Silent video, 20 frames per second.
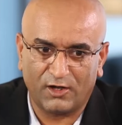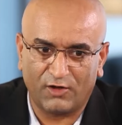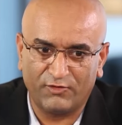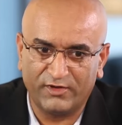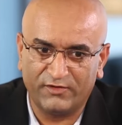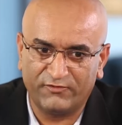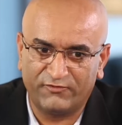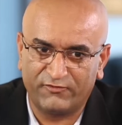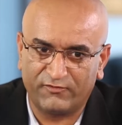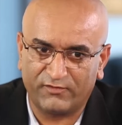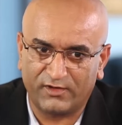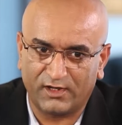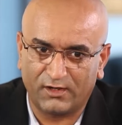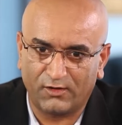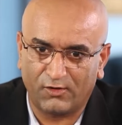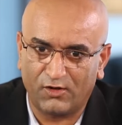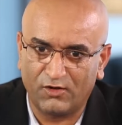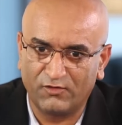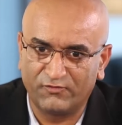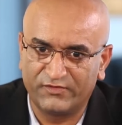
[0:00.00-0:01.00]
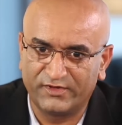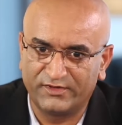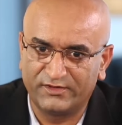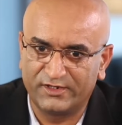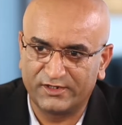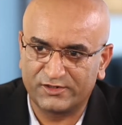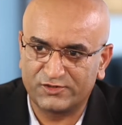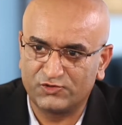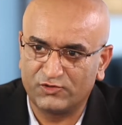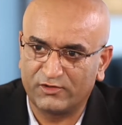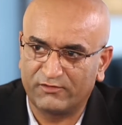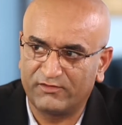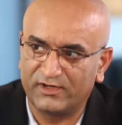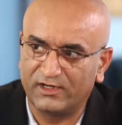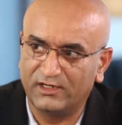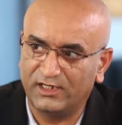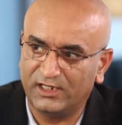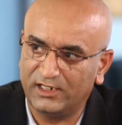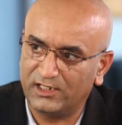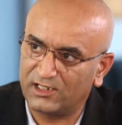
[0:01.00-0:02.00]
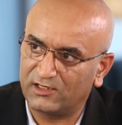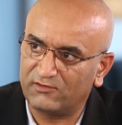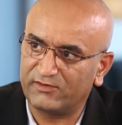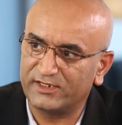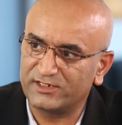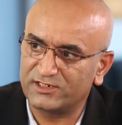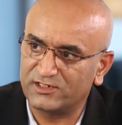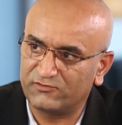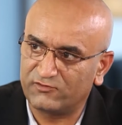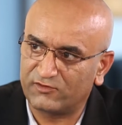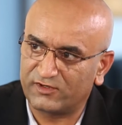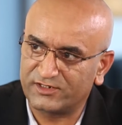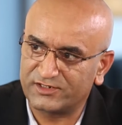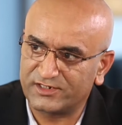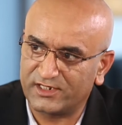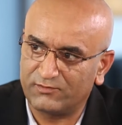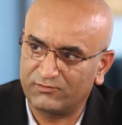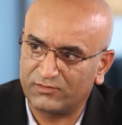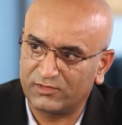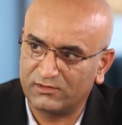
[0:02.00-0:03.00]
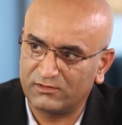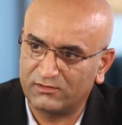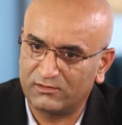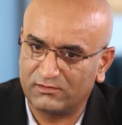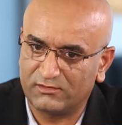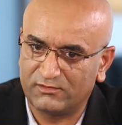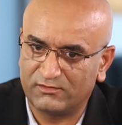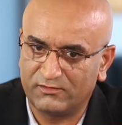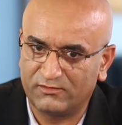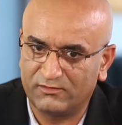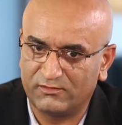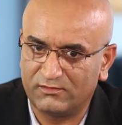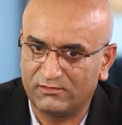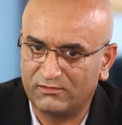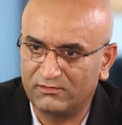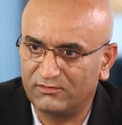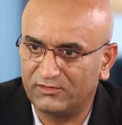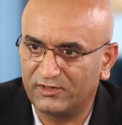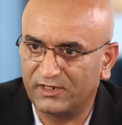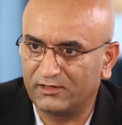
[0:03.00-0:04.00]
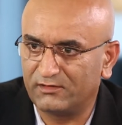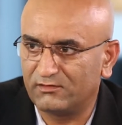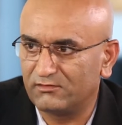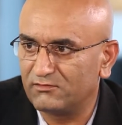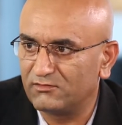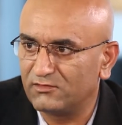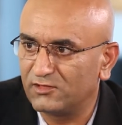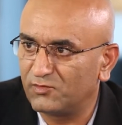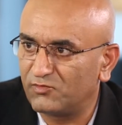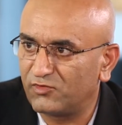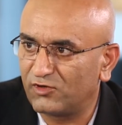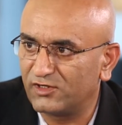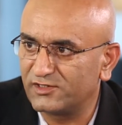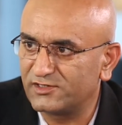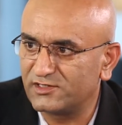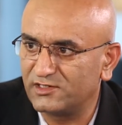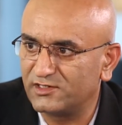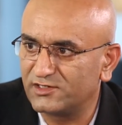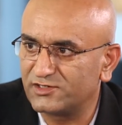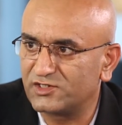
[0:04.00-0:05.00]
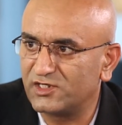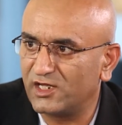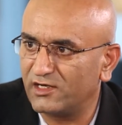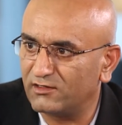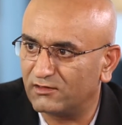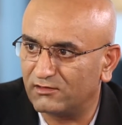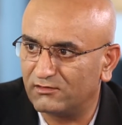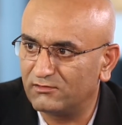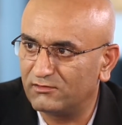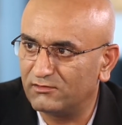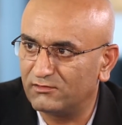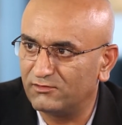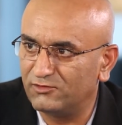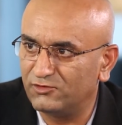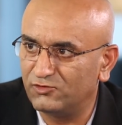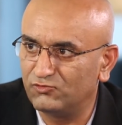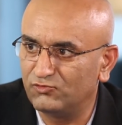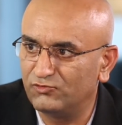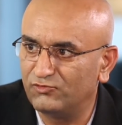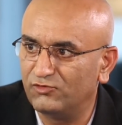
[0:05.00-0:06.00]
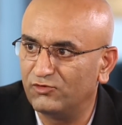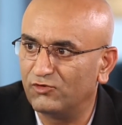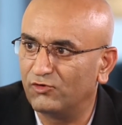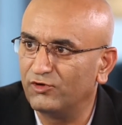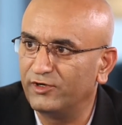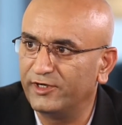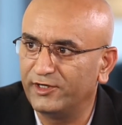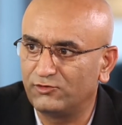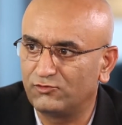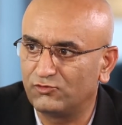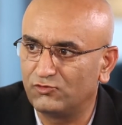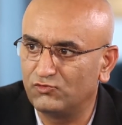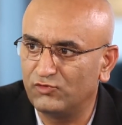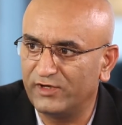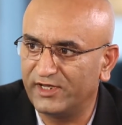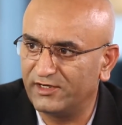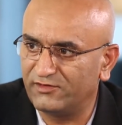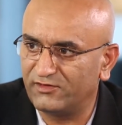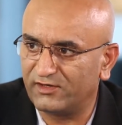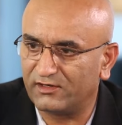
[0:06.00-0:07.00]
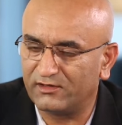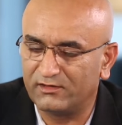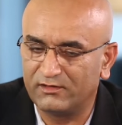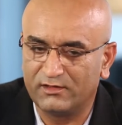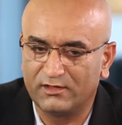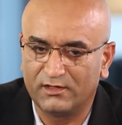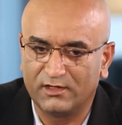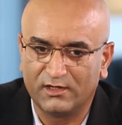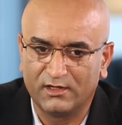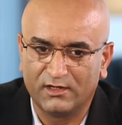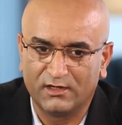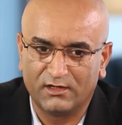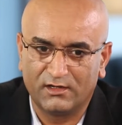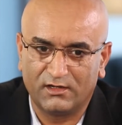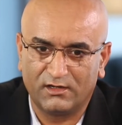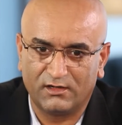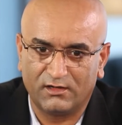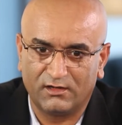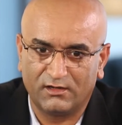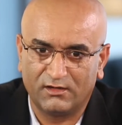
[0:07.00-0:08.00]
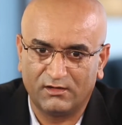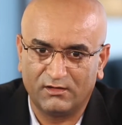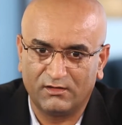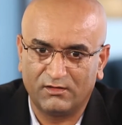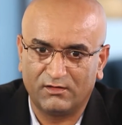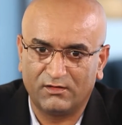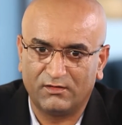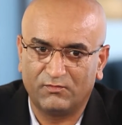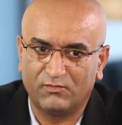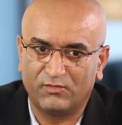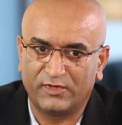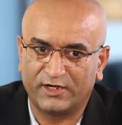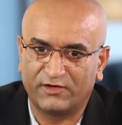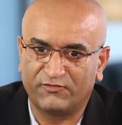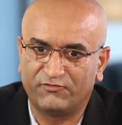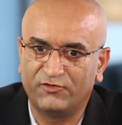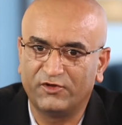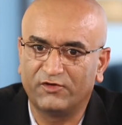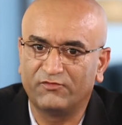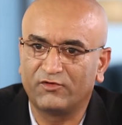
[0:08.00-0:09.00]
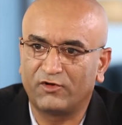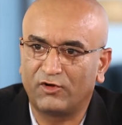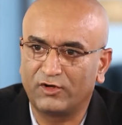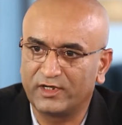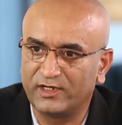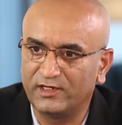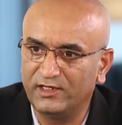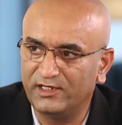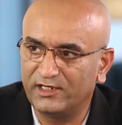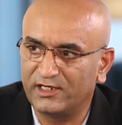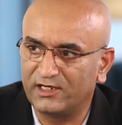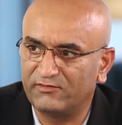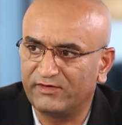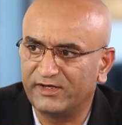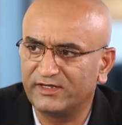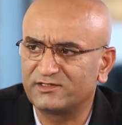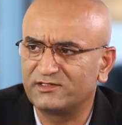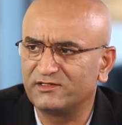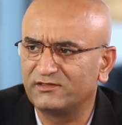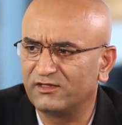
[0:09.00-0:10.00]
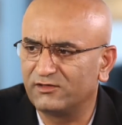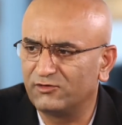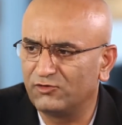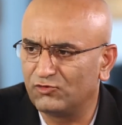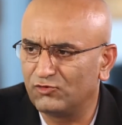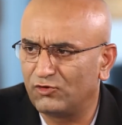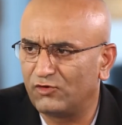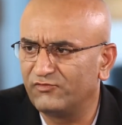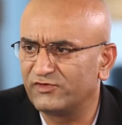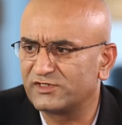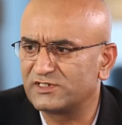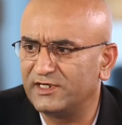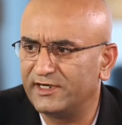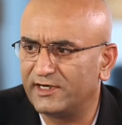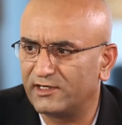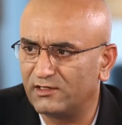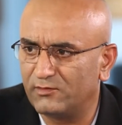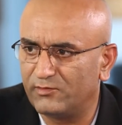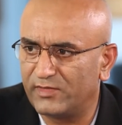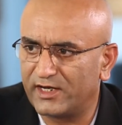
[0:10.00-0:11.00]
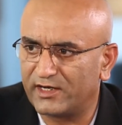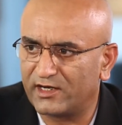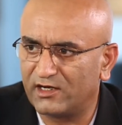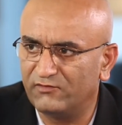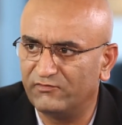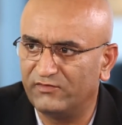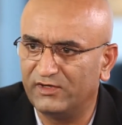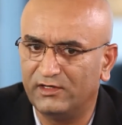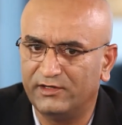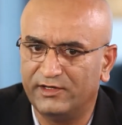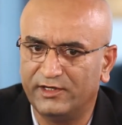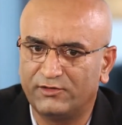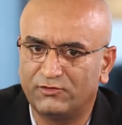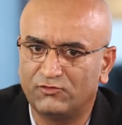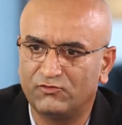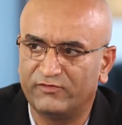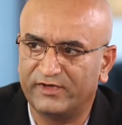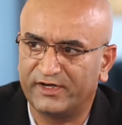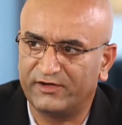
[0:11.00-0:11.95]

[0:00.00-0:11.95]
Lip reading: Now, if along with this you have done eKYC, for example, then the policy is done. You don't need to do anything. But if you have not done eKYC, then obviously at the back end we'll need to